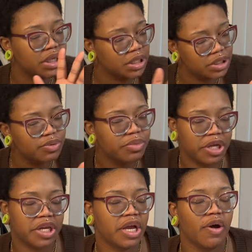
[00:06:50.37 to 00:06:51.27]
not too
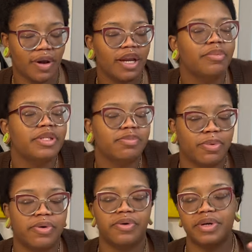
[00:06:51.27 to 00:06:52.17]
many, I don't like to be
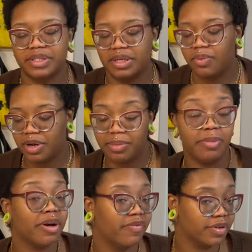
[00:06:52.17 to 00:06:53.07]
spoiled because I wanted to be
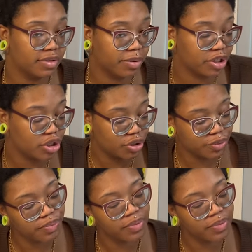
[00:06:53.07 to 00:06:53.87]
my first impression too.